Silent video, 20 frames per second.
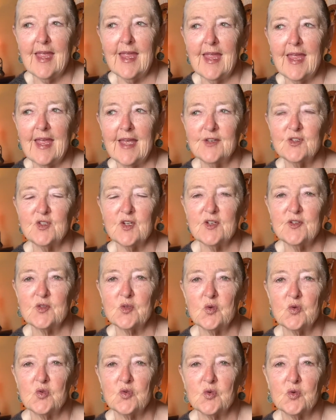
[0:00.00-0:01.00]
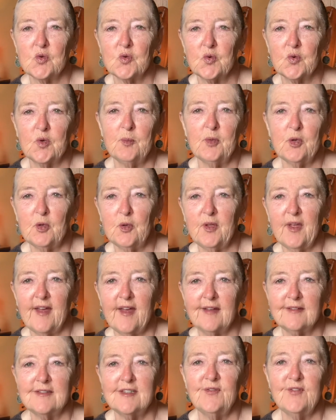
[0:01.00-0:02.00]
antisocial criminal
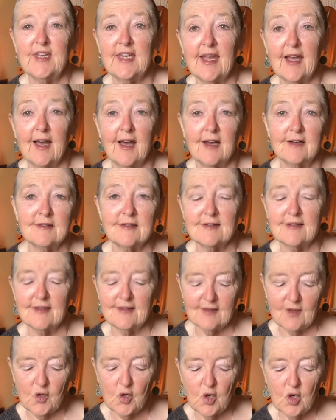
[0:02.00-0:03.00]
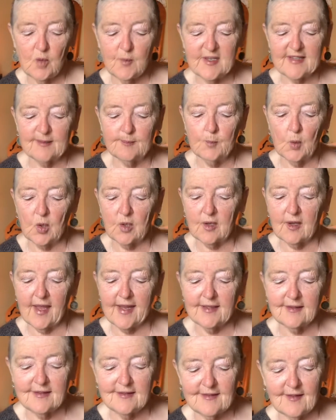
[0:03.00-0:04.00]
activity outside the home, it's more
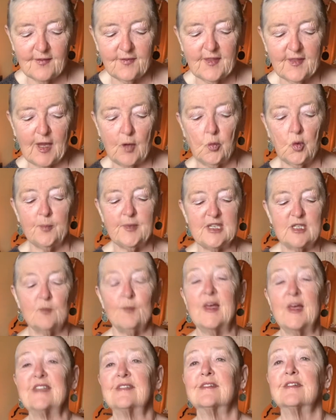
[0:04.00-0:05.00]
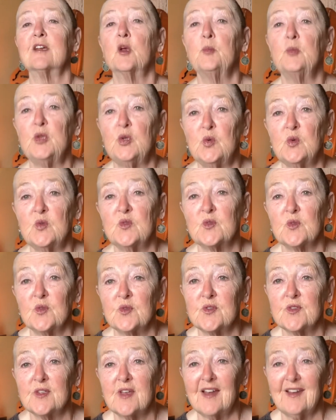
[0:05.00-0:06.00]
likely that they will be domestic
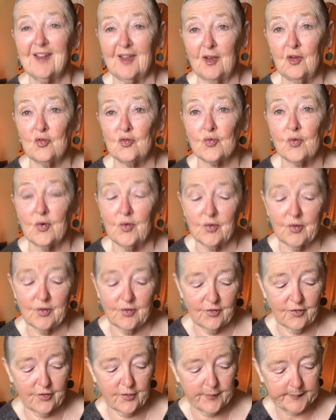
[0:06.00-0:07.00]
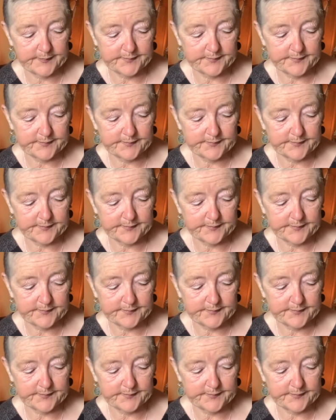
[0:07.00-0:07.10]
abusers and controllers.